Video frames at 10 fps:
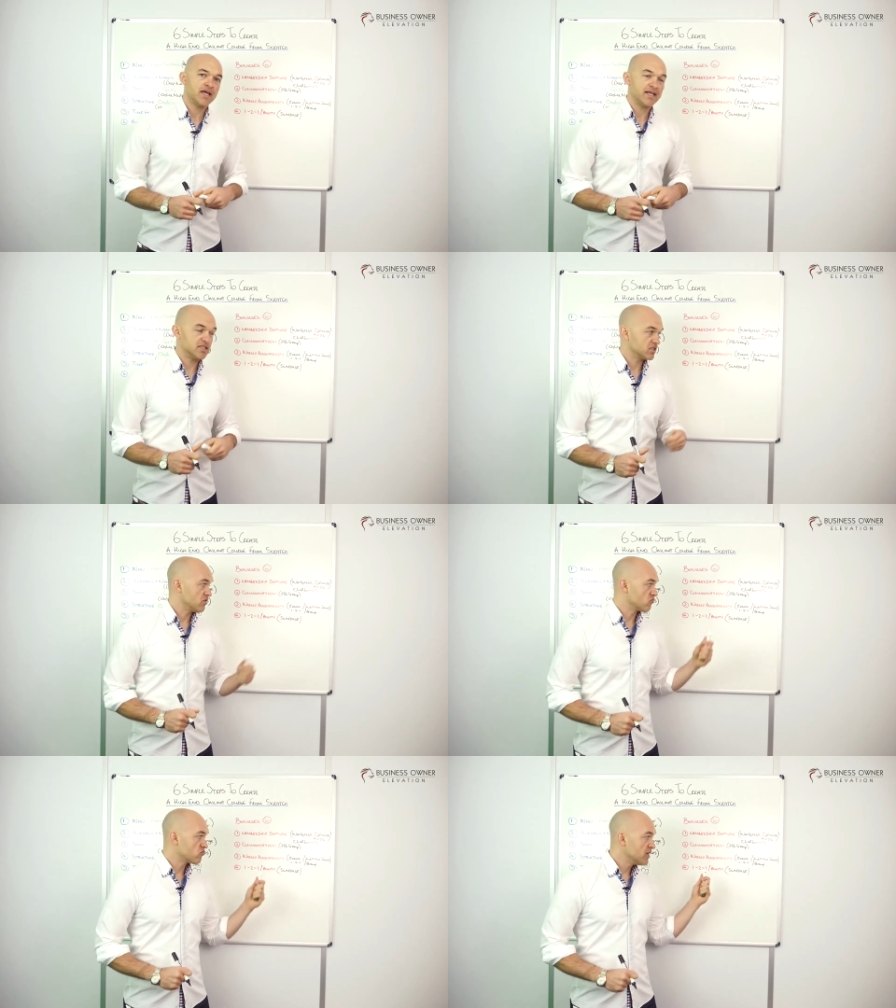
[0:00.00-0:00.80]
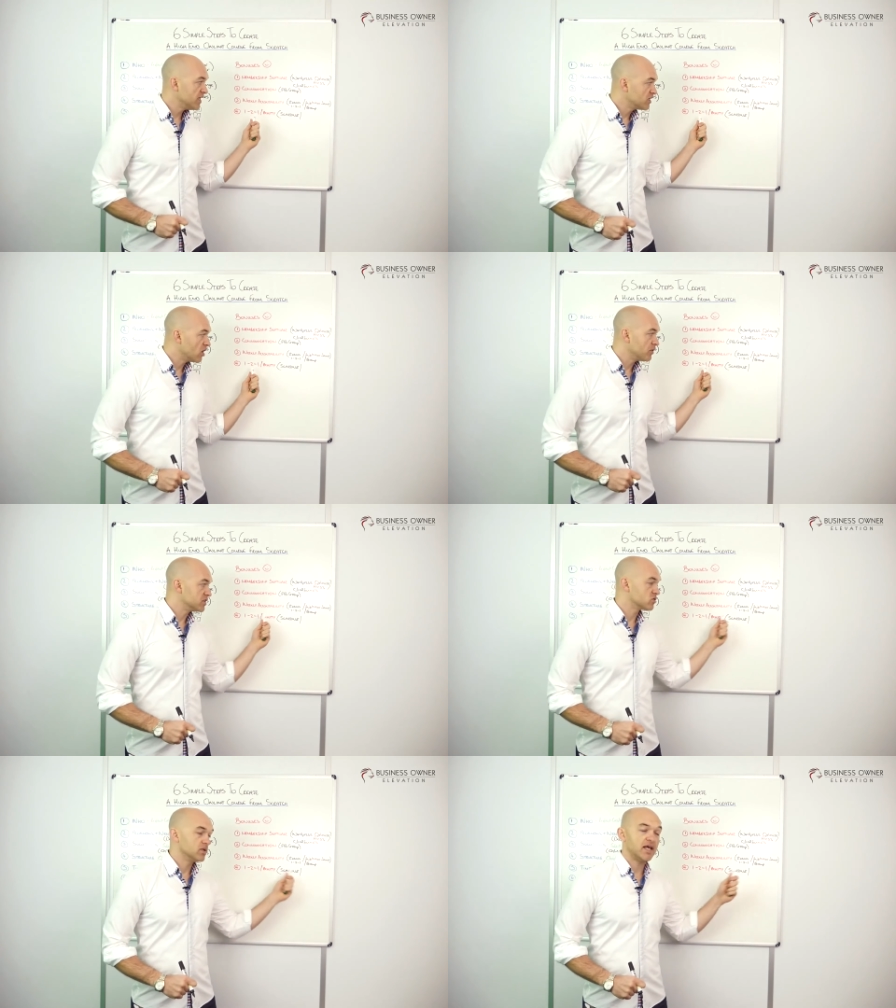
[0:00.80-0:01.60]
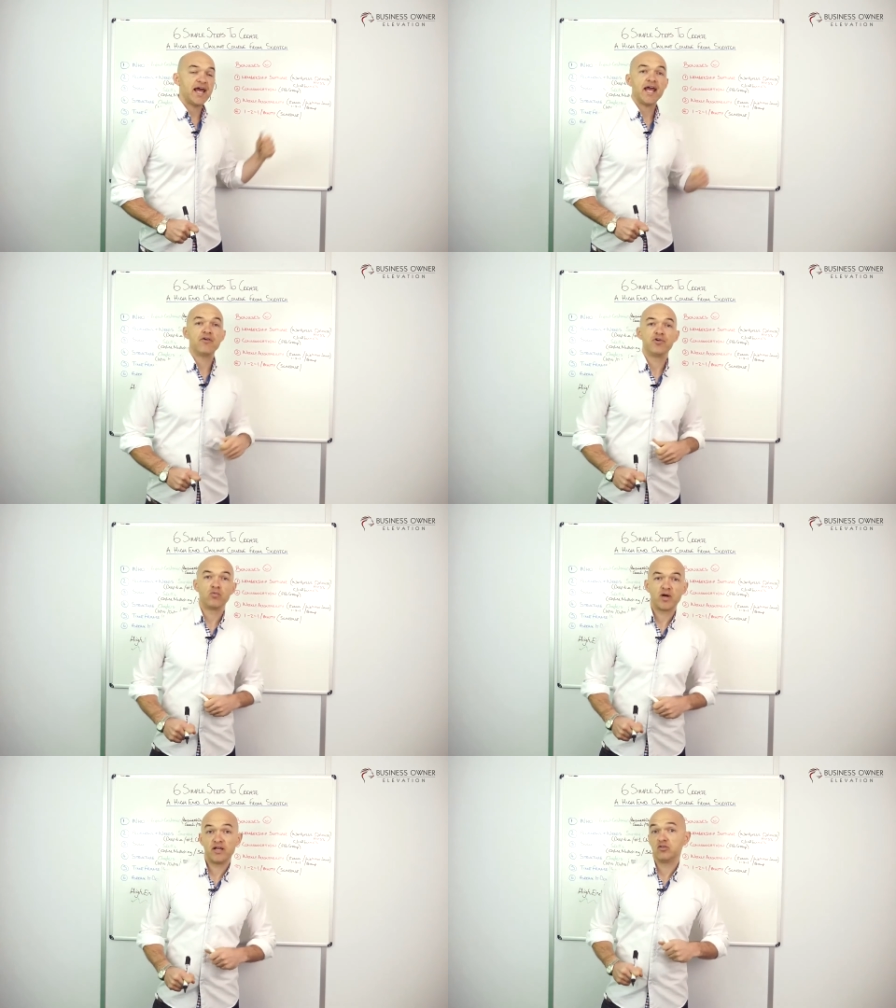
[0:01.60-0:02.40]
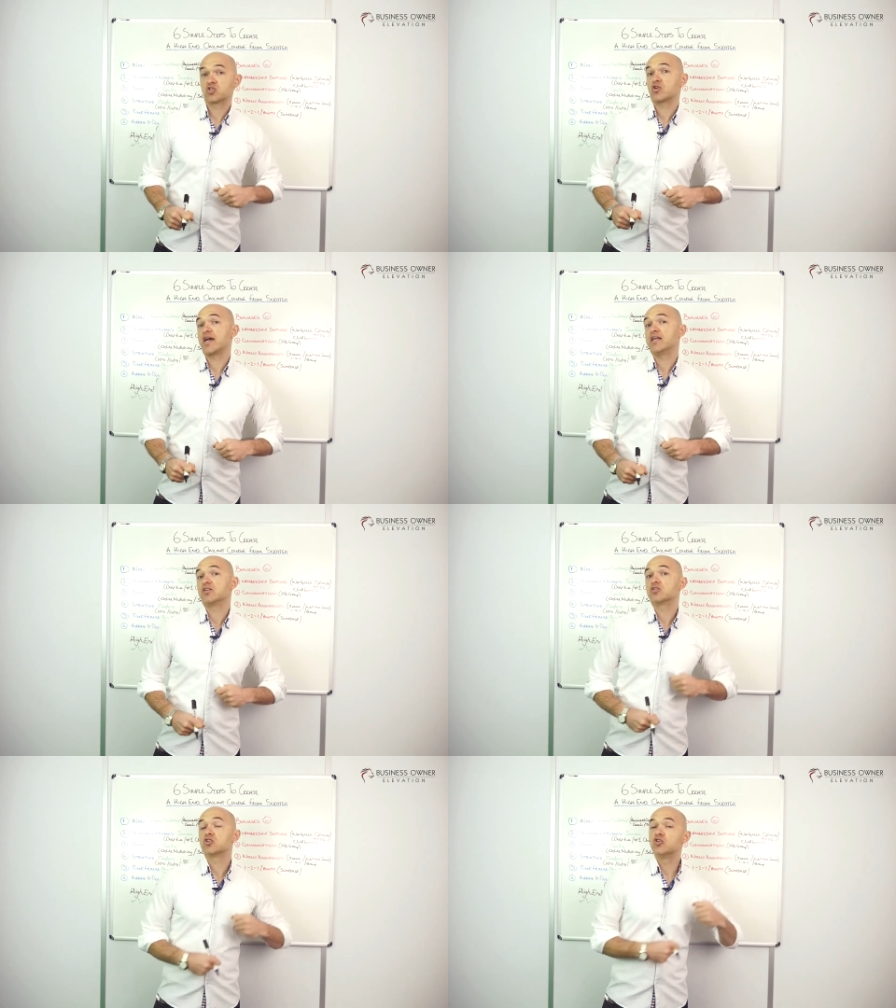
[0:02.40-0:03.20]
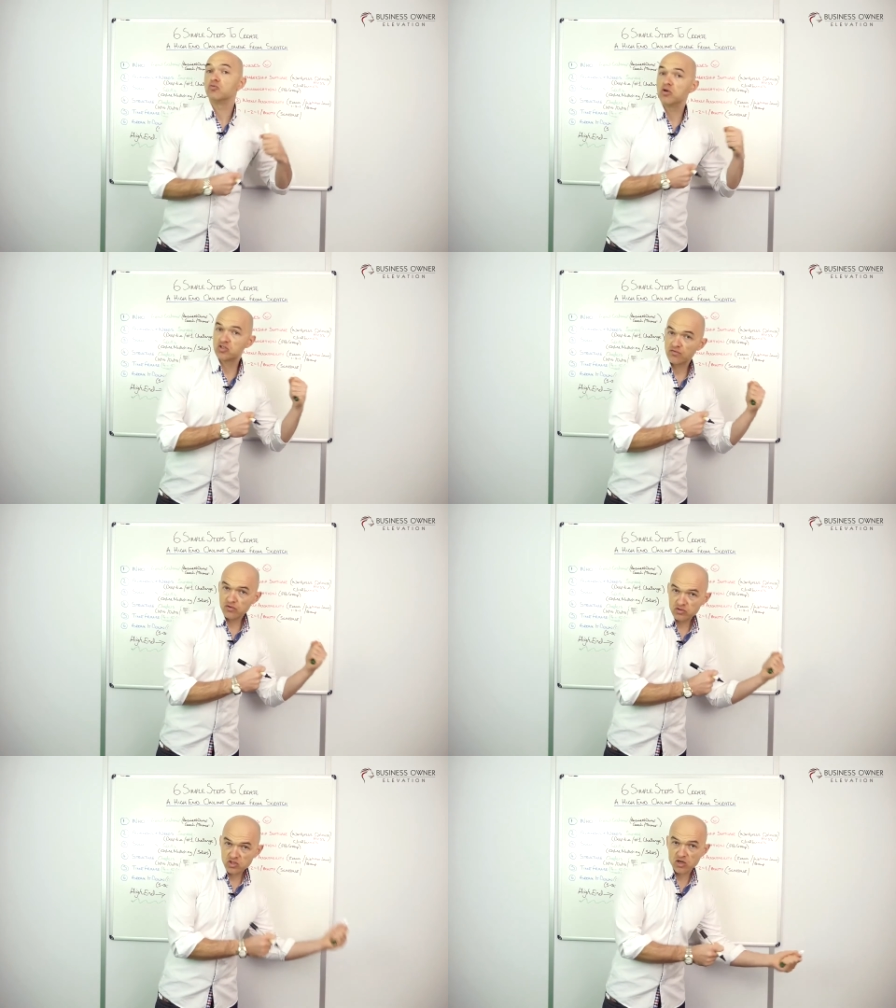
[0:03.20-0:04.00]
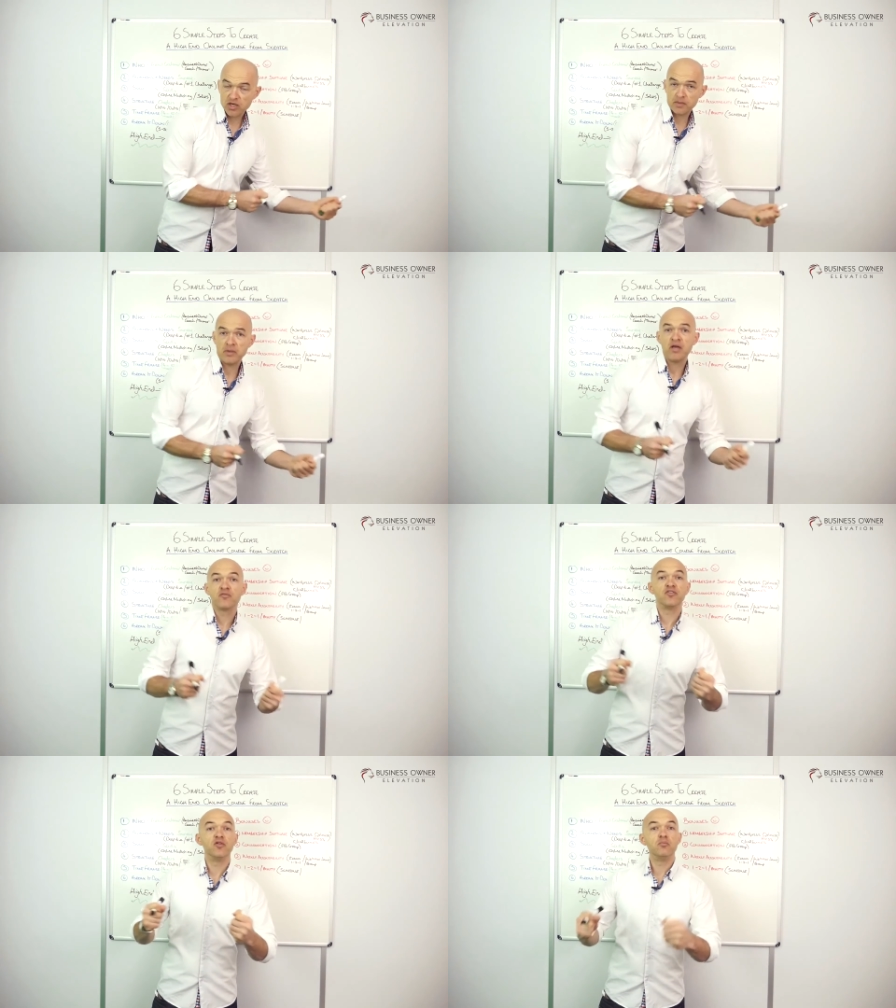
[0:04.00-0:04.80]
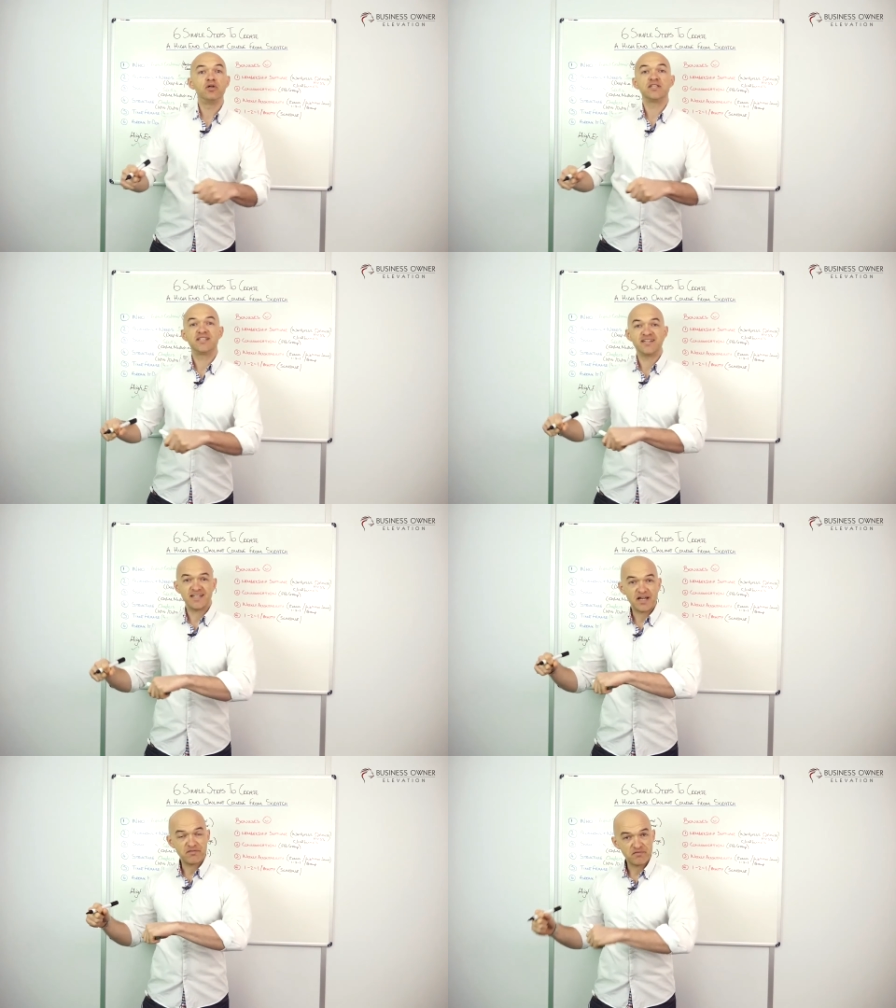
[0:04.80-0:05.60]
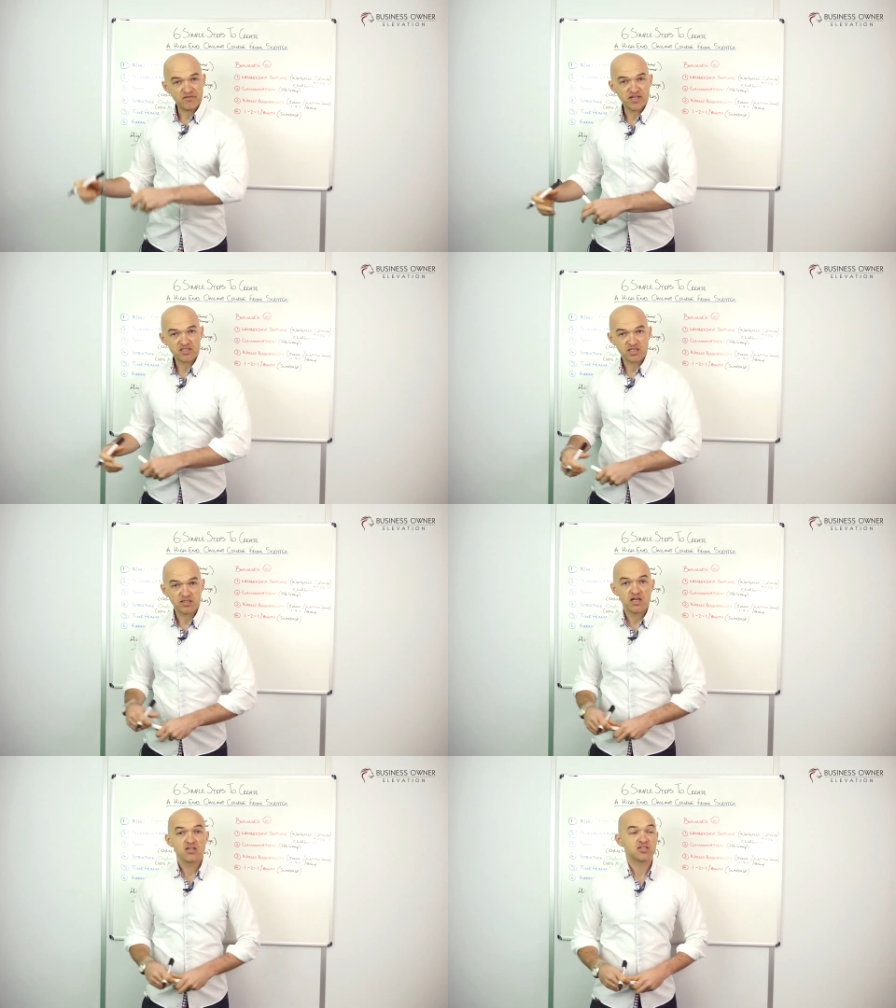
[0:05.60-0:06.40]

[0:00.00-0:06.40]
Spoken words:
is really go into an area where you're trading too much of your time for the money that they've invested.